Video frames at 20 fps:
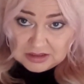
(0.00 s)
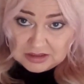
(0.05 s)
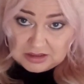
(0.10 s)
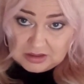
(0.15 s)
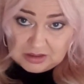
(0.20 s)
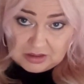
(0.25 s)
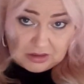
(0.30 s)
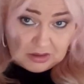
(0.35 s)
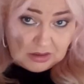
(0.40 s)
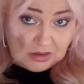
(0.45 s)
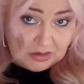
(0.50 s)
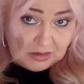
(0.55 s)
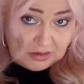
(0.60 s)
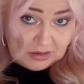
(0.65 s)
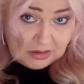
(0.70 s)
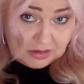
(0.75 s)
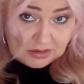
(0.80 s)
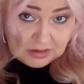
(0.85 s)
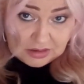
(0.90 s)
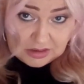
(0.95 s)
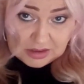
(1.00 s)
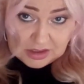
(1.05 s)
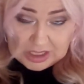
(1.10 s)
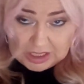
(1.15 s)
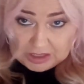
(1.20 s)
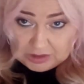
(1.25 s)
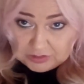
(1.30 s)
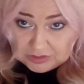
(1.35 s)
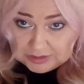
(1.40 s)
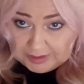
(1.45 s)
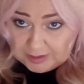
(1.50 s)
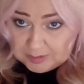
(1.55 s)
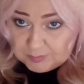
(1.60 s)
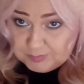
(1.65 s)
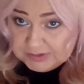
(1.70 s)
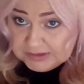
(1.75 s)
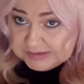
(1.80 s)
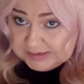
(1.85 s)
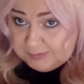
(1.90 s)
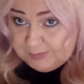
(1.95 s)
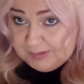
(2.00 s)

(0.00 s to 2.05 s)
Oh, I look like a bloody